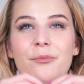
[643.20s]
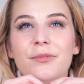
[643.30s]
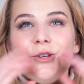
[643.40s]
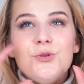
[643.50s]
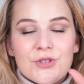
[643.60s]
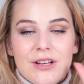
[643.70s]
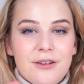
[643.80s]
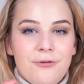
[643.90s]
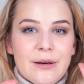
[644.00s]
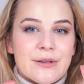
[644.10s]
usually
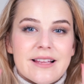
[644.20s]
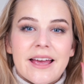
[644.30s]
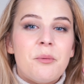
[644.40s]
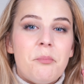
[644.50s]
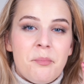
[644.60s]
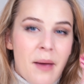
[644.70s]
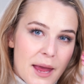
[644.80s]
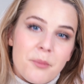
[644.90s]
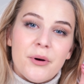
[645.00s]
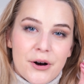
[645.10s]
feels like
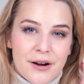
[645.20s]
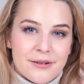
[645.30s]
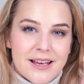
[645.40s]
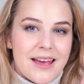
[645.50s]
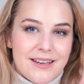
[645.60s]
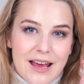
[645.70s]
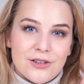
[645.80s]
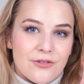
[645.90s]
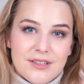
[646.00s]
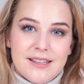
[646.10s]
paper at the end of the